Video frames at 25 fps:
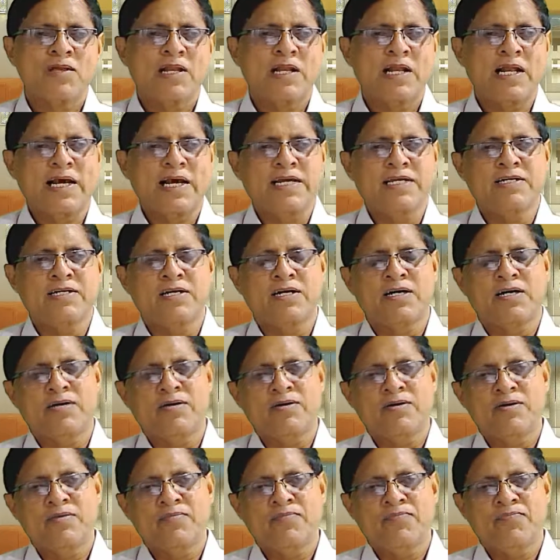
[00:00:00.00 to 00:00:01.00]
like
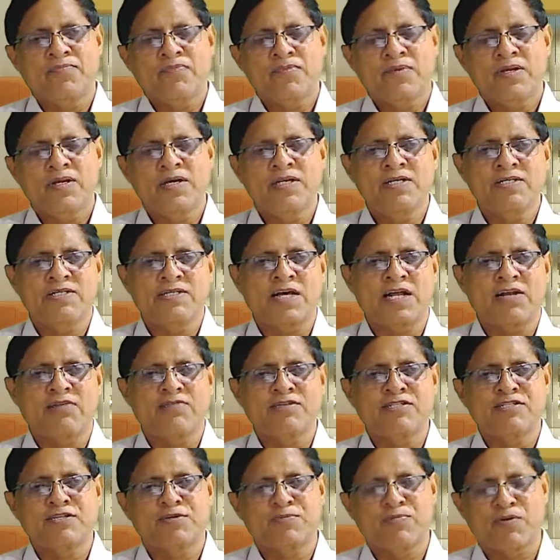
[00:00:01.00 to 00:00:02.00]

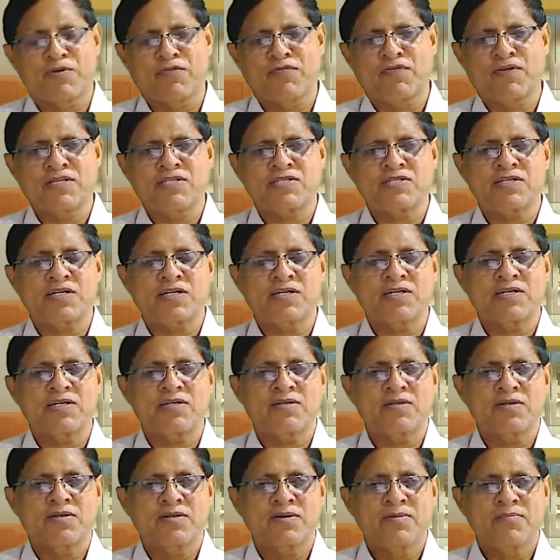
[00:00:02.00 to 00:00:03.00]
insolvency professional.
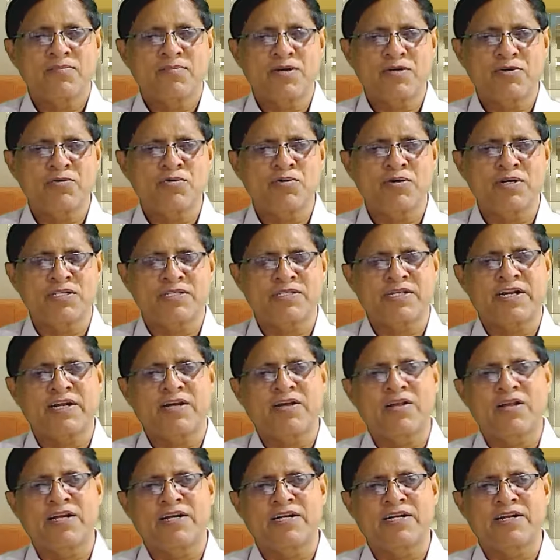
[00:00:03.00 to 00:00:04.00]
But who is the
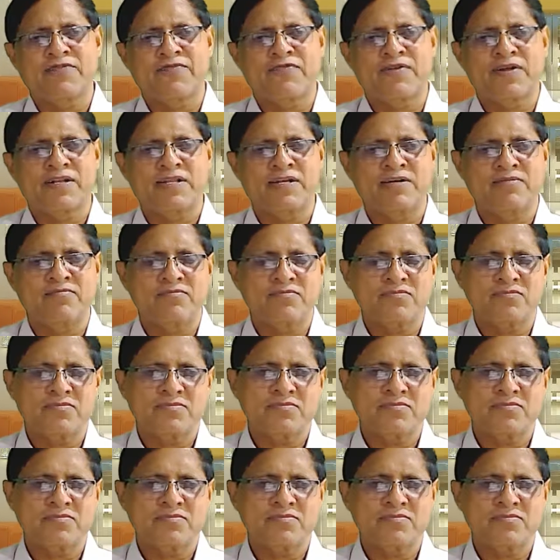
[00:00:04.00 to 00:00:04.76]
regulator for them?